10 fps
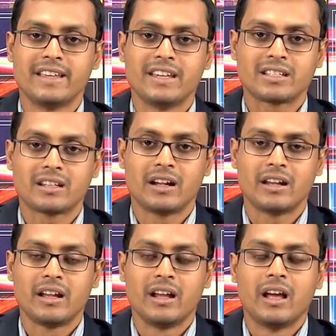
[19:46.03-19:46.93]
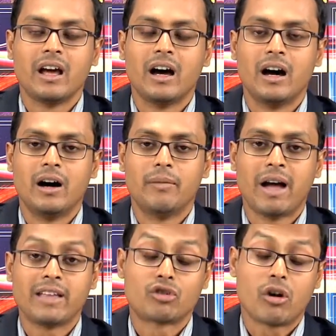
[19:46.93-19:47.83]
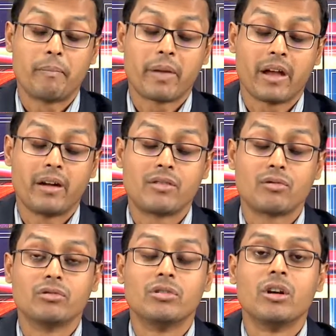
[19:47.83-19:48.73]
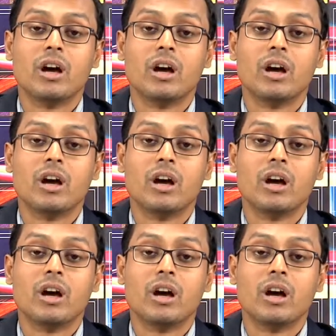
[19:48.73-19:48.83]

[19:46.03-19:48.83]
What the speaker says: ester as compared to